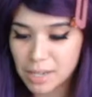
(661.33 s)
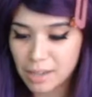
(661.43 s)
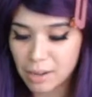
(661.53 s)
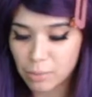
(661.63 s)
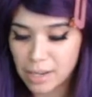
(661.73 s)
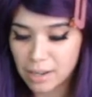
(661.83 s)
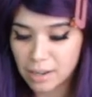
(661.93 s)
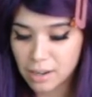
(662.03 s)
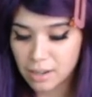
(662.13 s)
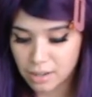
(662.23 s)
that
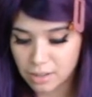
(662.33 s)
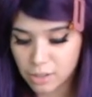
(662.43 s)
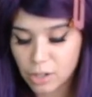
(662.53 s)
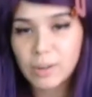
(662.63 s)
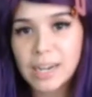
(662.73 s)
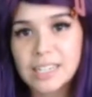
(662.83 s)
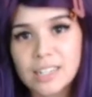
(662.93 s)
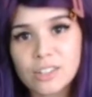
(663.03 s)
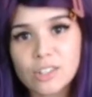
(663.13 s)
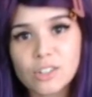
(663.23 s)
the correct
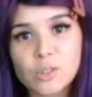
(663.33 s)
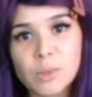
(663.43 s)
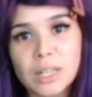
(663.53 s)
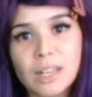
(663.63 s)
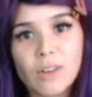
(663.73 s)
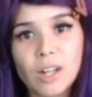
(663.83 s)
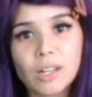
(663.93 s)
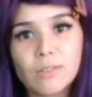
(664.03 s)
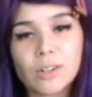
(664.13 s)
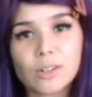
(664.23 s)
answer is we love all
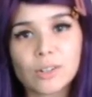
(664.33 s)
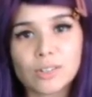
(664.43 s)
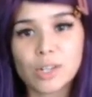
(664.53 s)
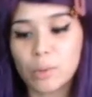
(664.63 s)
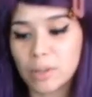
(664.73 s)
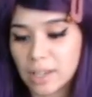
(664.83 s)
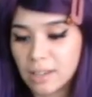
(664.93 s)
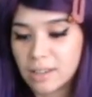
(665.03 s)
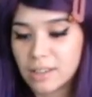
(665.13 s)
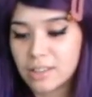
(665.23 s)
of our girls equally.
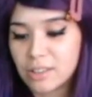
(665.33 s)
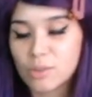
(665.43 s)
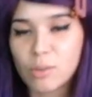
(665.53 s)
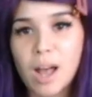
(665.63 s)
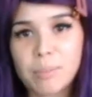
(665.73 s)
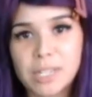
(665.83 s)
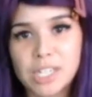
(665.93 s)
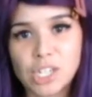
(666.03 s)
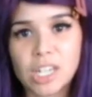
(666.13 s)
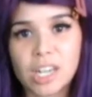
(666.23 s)
There's no
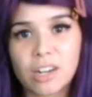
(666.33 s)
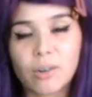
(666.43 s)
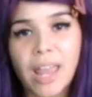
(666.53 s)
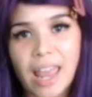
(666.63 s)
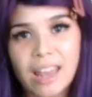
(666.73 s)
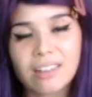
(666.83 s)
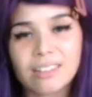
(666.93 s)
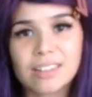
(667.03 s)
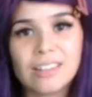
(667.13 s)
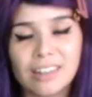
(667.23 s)
competition here, okay?
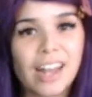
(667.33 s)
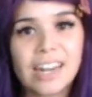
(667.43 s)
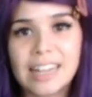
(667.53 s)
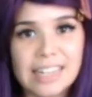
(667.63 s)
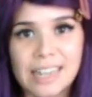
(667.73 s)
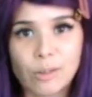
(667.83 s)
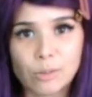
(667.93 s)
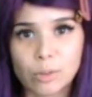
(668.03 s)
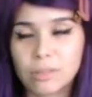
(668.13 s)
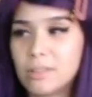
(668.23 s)
Not in this
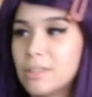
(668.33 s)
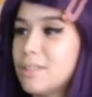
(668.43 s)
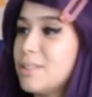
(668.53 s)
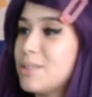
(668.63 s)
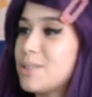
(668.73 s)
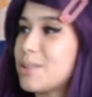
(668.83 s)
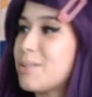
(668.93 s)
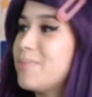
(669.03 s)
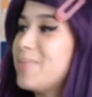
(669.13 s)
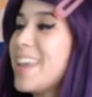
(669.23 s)
household. So,
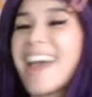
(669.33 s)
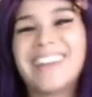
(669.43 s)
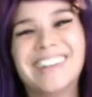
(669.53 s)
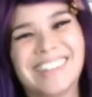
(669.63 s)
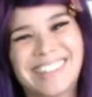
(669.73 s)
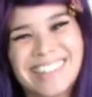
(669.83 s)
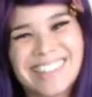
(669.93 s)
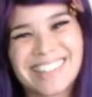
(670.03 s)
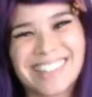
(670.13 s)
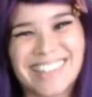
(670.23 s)
yeah,
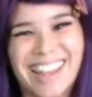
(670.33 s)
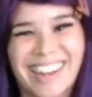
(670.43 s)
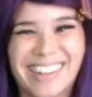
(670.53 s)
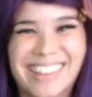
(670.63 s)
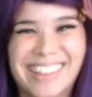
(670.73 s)
this is Aerith.